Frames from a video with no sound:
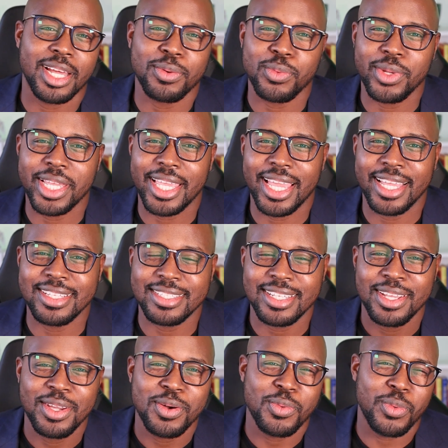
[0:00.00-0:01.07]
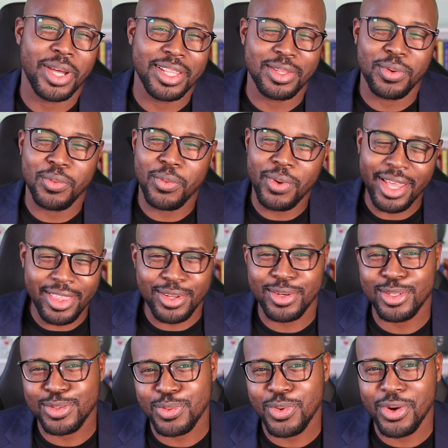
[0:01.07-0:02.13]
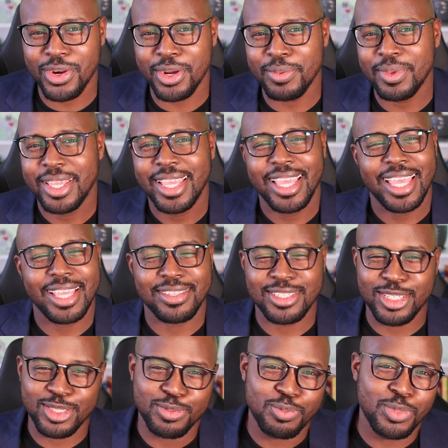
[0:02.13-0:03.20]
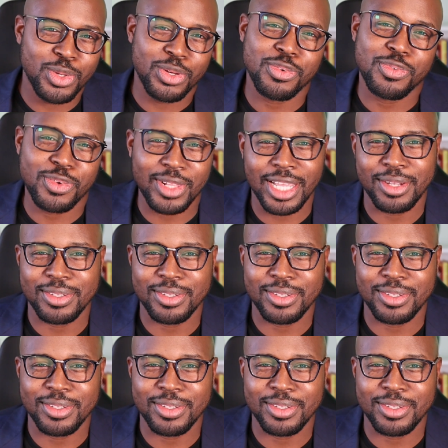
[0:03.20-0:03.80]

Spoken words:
on weekends when the weather is warm. It's just beautiful